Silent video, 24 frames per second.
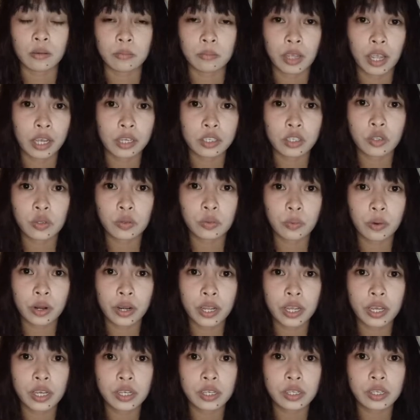
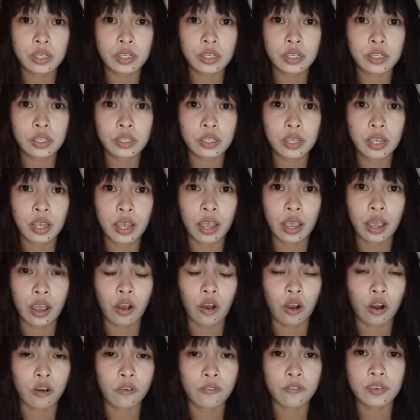x-rays
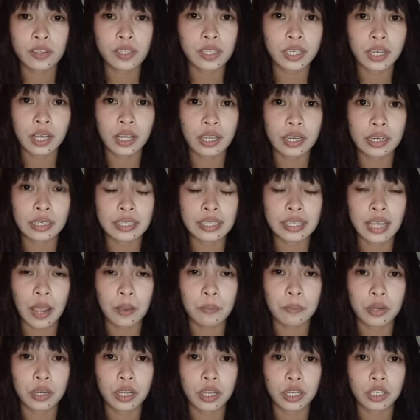or physical
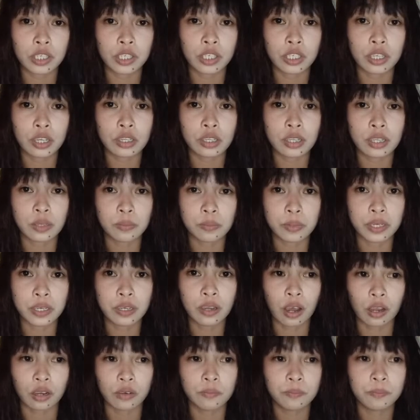examinations has been
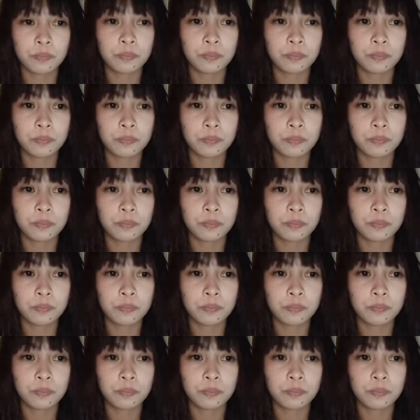done.